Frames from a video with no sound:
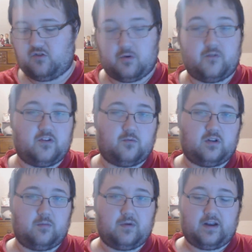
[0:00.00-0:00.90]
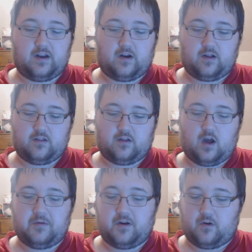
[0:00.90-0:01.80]
The previous one, the
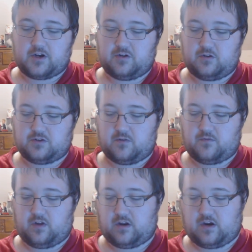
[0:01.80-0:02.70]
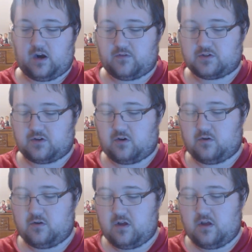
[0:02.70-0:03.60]
omnidirectional, is good for like a conference
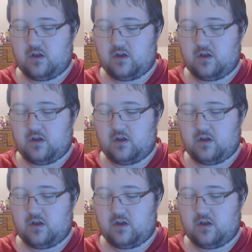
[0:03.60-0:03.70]
call,